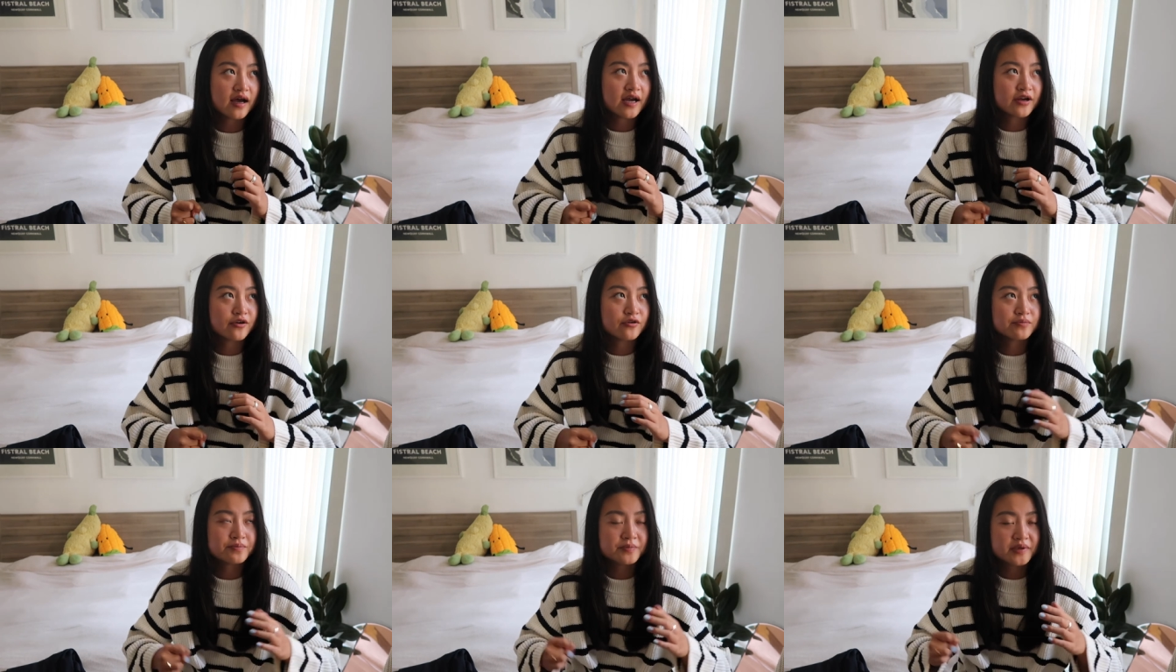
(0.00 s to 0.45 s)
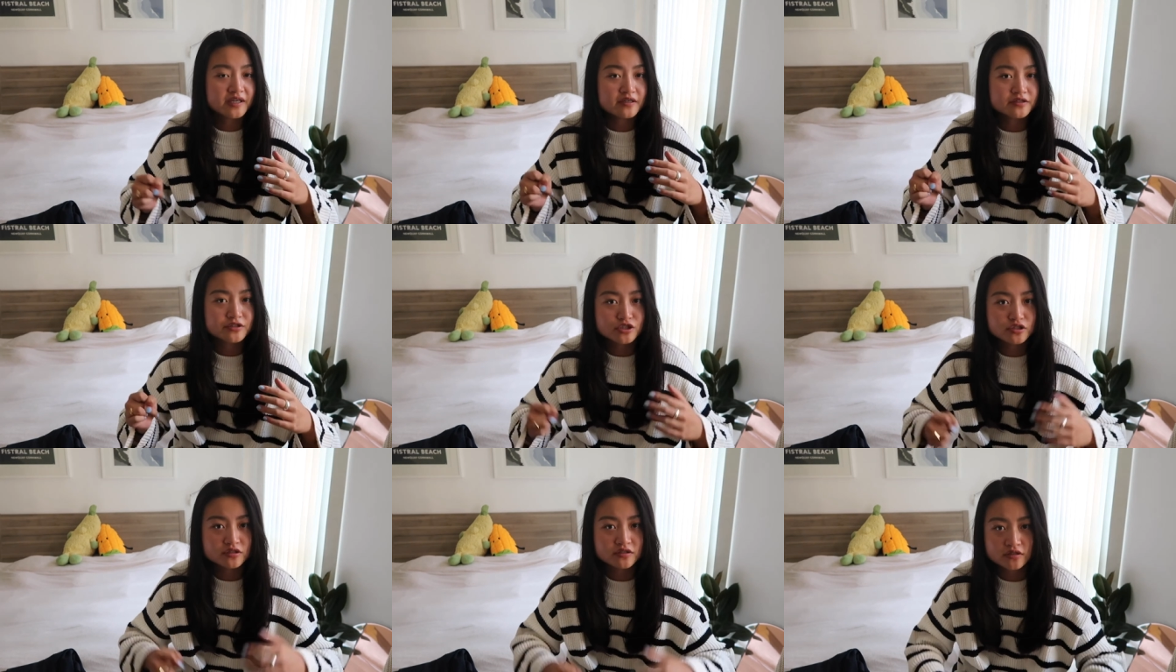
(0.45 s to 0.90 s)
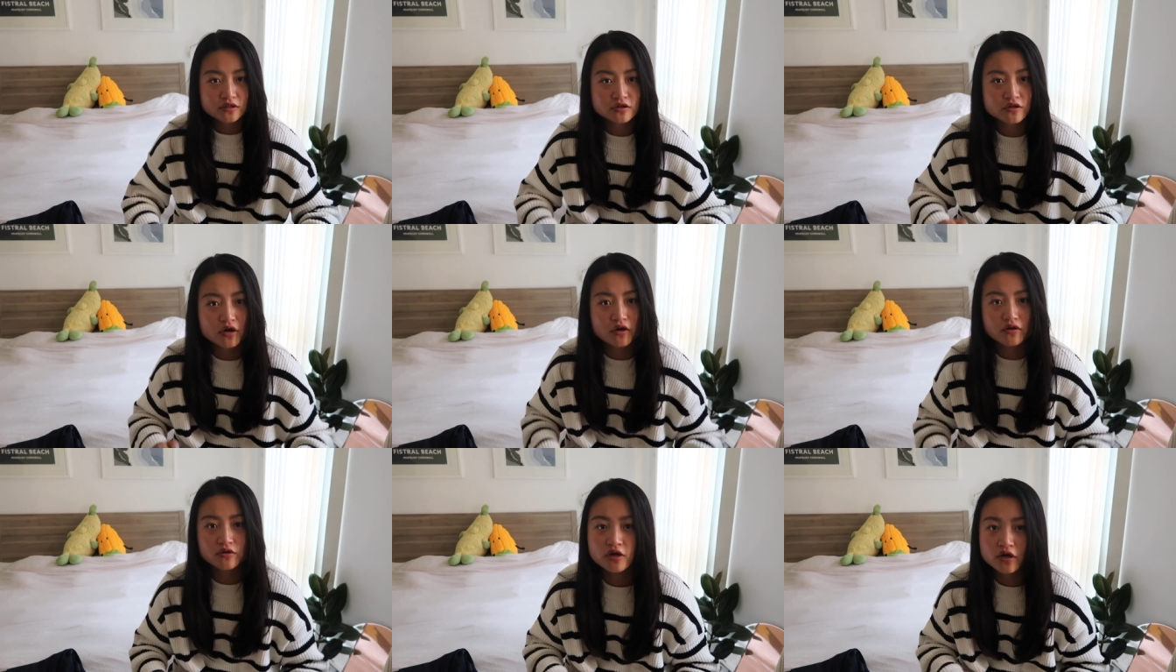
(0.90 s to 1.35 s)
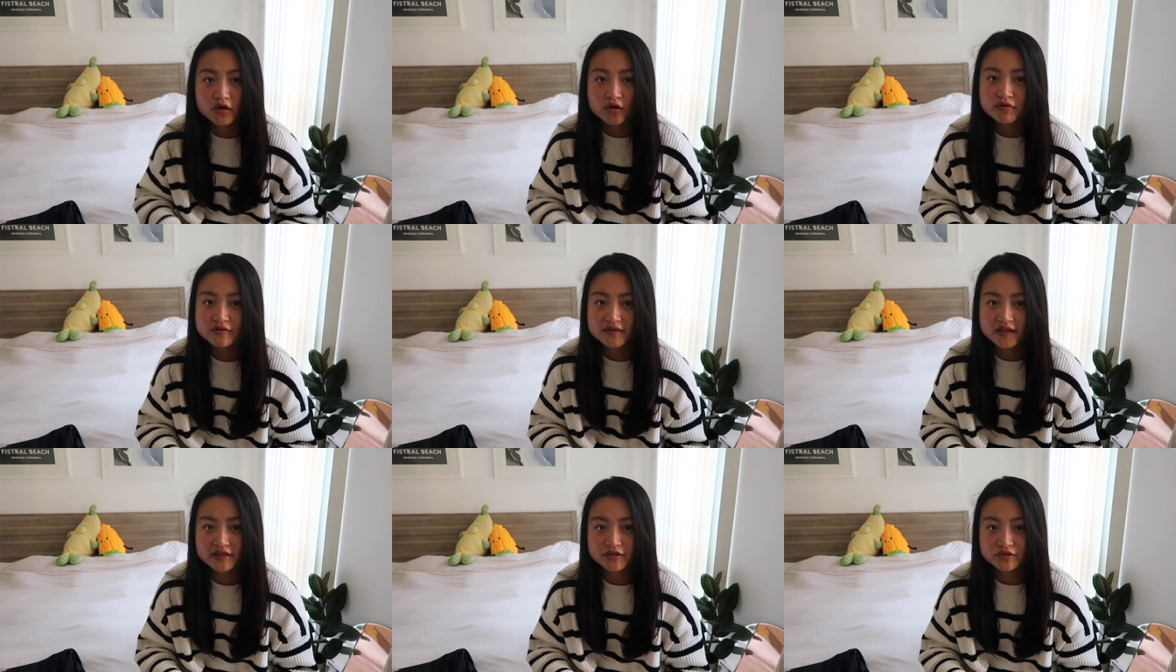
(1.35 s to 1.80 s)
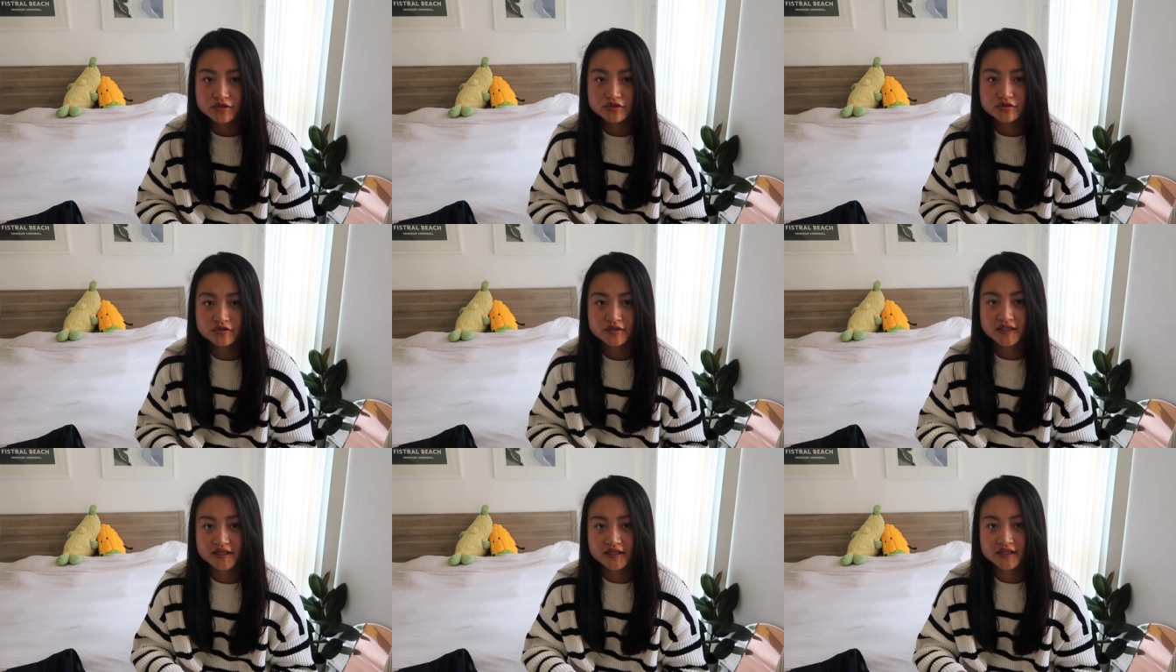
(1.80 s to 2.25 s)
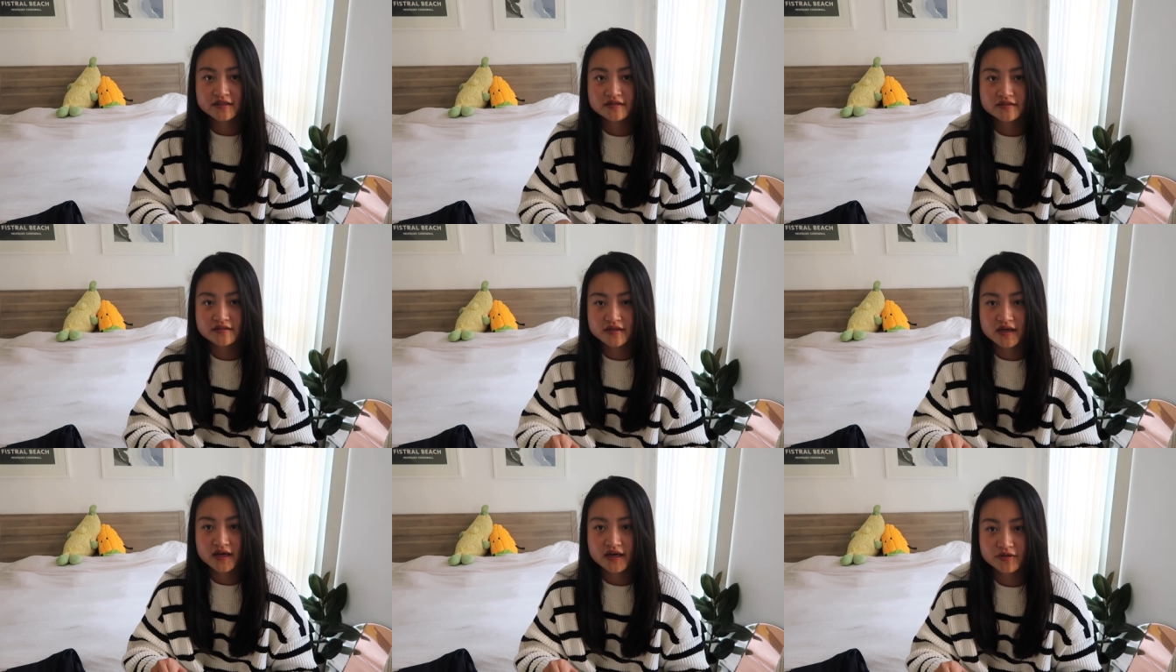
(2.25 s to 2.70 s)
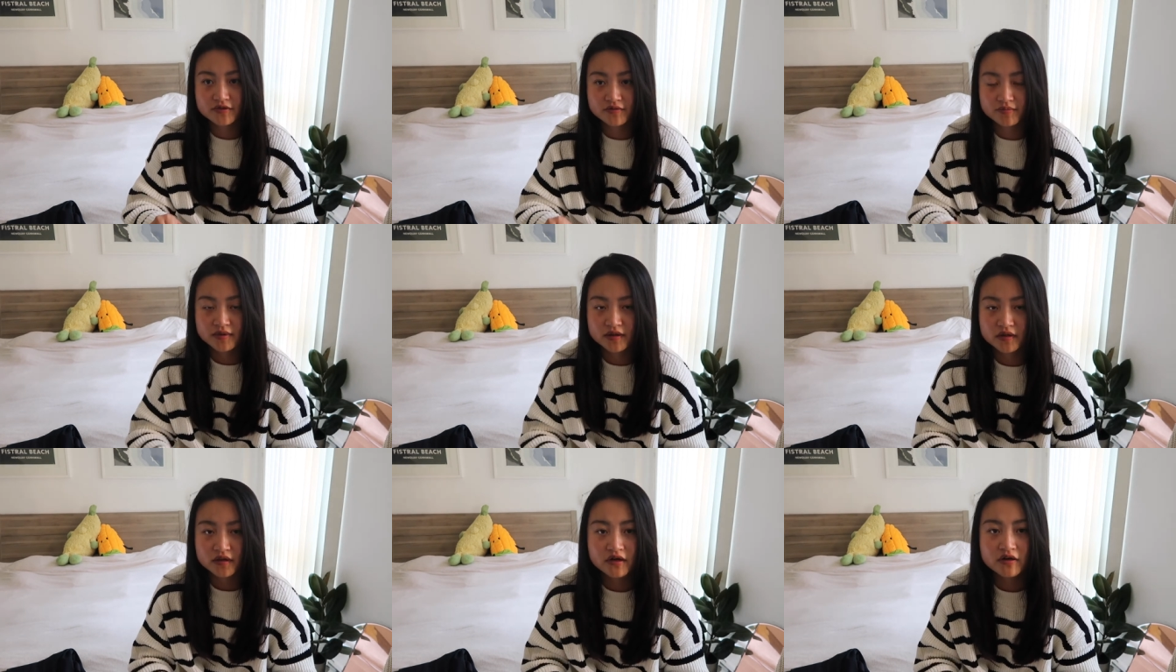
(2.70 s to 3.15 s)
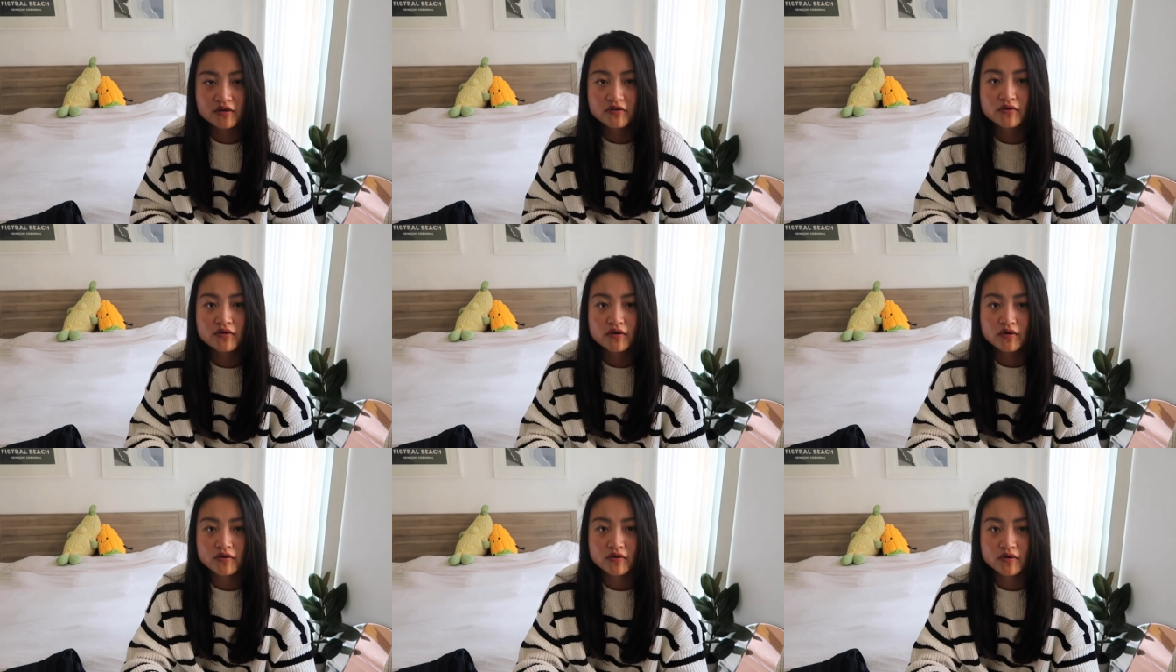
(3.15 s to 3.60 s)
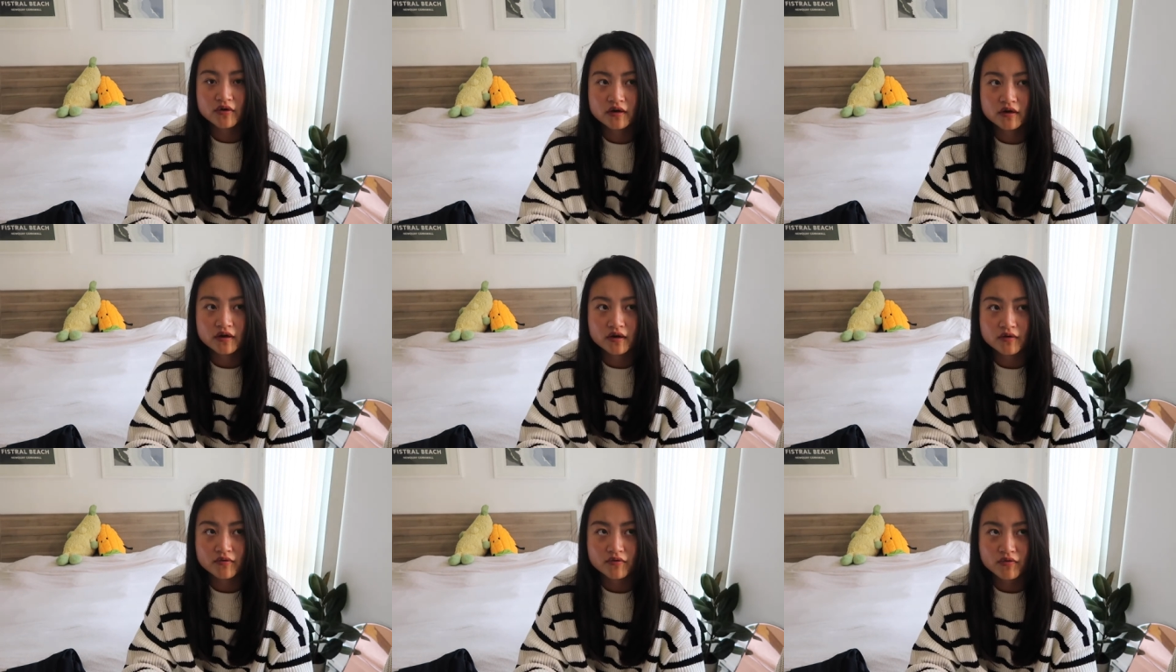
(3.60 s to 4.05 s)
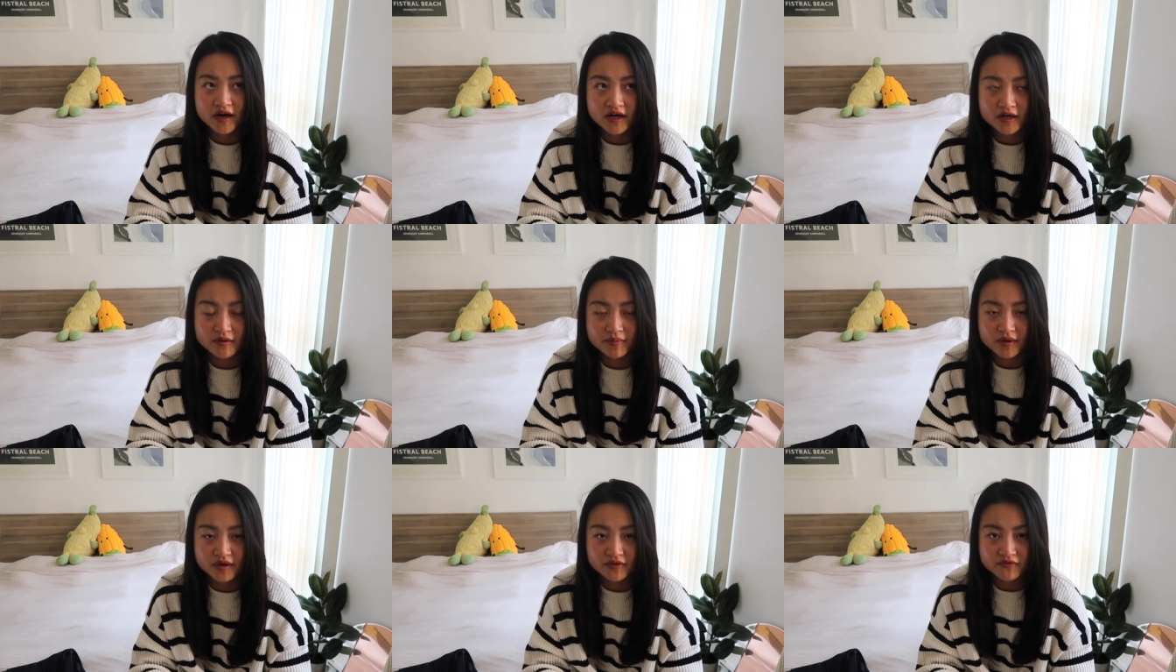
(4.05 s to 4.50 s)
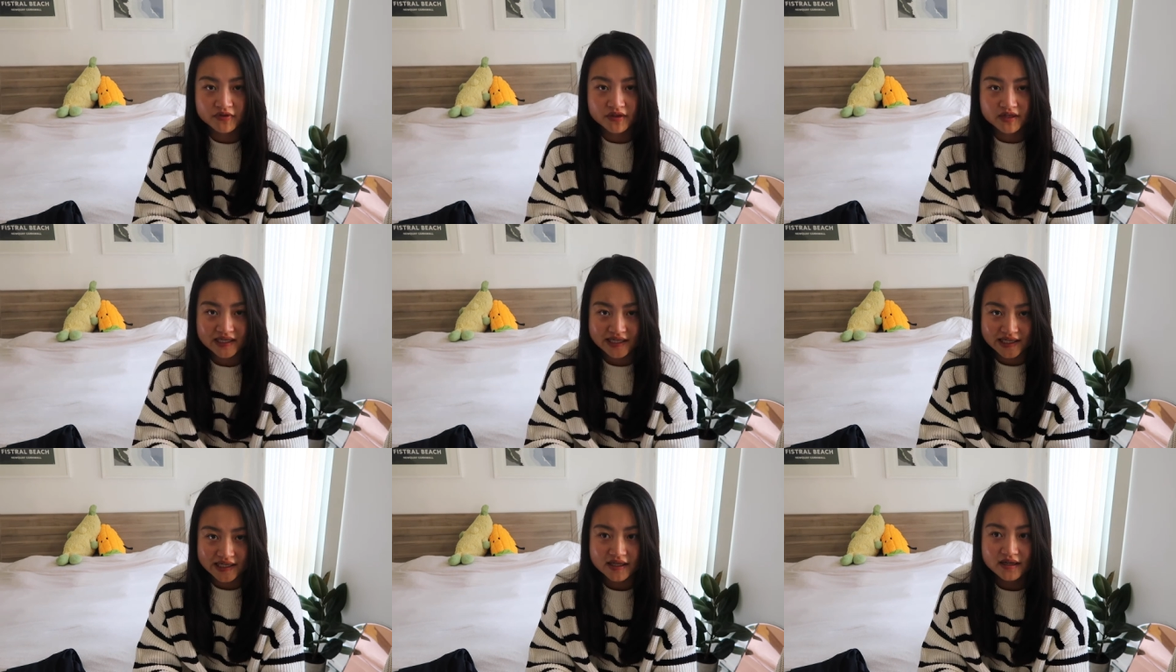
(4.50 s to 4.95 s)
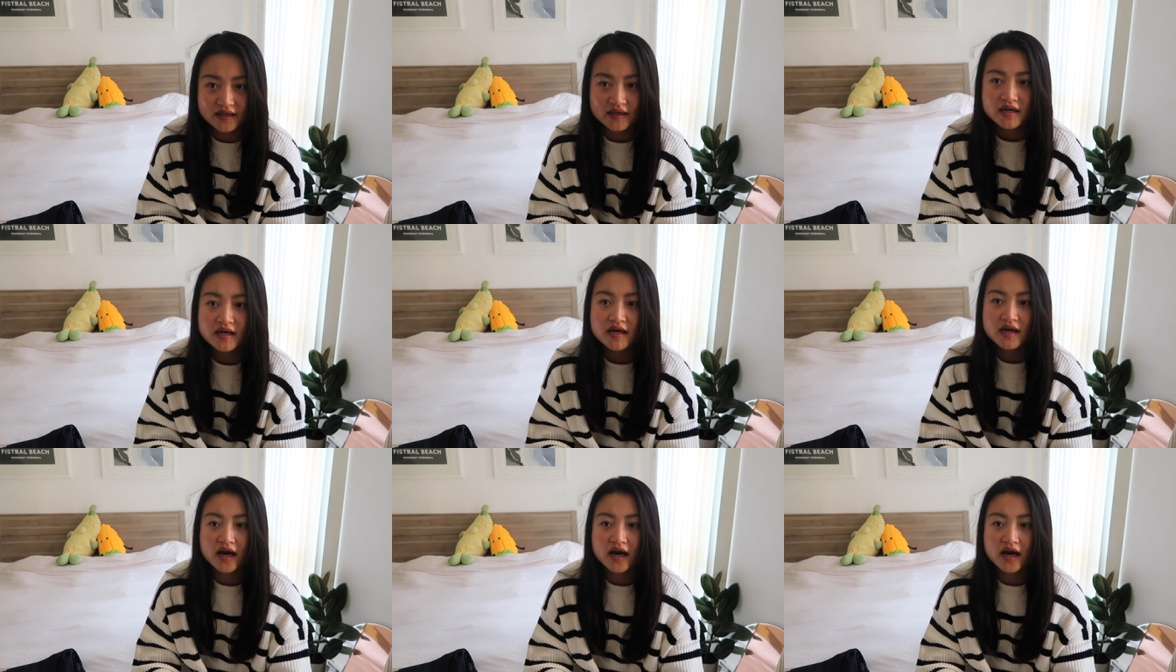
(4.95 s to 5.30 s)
I don't mean just a long coat that usually hits either below or right above the knee.